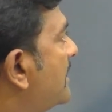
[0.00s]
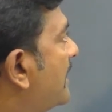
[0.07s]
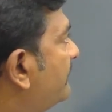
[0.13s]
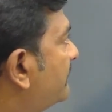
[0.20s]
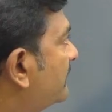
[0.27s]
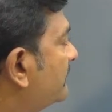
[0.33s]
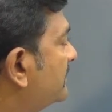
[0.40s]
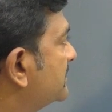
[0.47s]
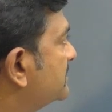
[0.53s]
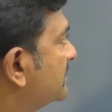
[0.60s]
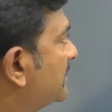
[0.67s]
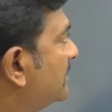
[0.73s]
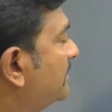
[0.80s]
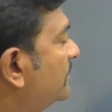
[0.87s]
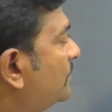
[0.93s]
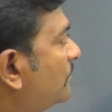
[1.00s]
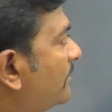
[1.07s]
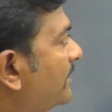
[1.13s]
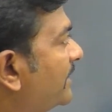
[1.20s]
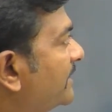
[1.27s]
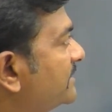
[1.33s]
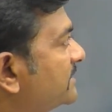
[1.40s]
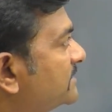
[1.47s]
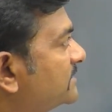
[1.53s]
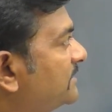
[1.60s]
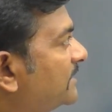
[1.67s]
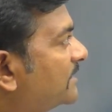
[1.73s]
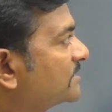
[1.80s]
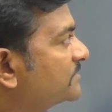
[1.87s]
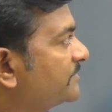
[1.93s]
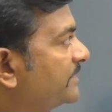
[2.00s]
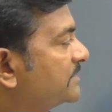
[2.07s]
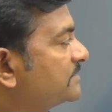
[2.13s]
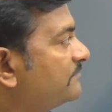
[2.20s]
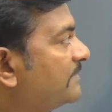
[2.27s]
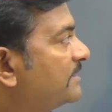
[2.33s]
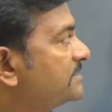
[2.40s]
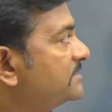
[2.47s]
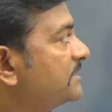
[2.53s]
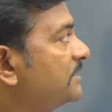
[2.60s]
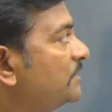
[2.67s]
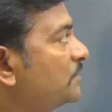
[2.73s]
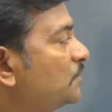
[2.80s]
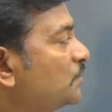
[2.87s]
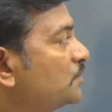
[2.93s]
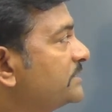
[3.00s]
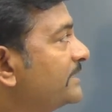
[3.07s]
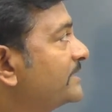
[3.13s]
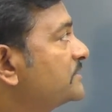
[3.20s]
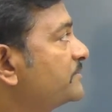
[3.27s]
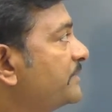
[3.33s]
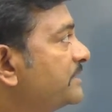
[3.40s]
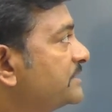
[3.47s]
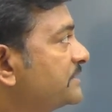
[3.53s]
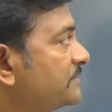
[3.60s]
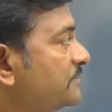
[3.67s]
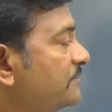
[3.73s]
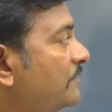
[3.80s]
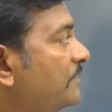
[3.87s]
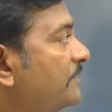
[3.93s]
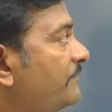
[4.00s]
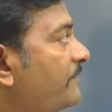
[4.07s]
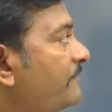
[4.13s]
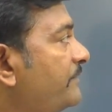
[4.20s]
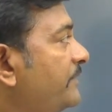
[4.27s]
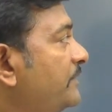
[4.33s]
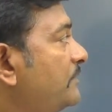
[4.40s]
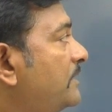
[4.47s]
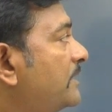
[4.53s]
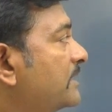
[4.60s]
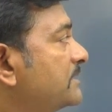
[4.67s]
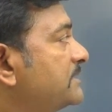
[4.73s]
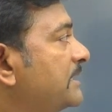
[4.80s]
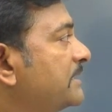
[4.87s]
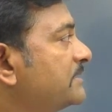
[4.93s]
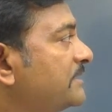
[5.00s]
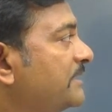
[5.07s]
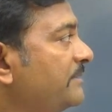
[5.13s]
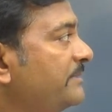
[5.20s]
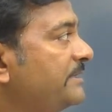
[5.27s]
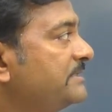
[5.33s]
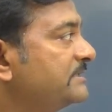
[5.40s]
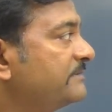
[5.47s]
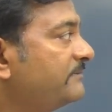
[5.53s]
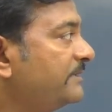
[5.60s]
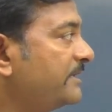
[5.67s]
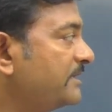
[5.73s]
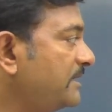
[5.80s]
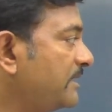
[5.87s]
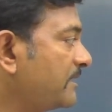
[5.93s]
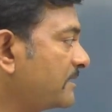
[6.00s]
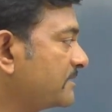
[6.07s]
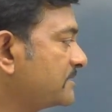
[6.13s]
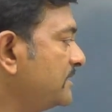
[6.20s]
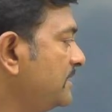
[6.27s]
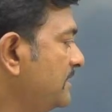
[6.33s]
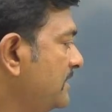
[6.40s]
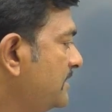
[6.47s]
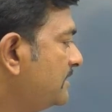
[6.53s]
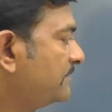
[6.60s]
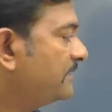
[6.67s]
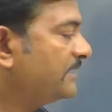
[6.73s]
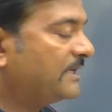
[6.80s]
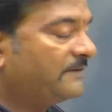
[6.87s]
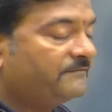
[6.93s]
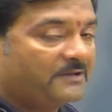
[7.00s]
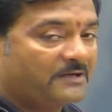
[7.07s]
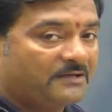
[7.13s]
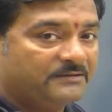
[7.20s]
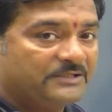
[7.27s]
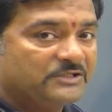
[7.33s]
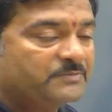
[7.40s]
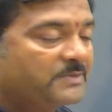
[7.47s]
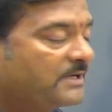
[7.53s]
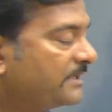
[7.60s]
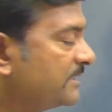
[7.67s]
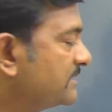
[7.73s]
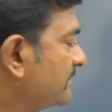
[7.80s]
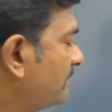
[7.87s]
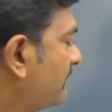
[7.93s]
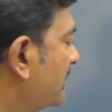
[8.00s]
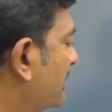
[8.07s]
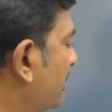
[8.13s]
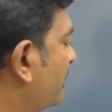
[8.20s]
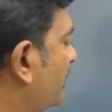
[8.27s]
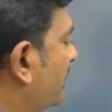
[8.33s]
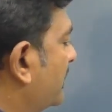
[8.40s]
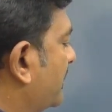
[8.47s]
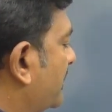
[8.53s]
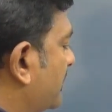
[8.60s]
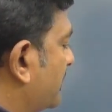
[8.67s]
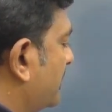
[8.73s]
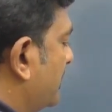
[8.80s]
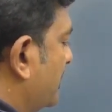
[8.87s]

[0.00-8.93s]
Afterwards 26 letters means one set, two sets means 52 letters, and 3 means 78 letters. Then after this part is somewhat important.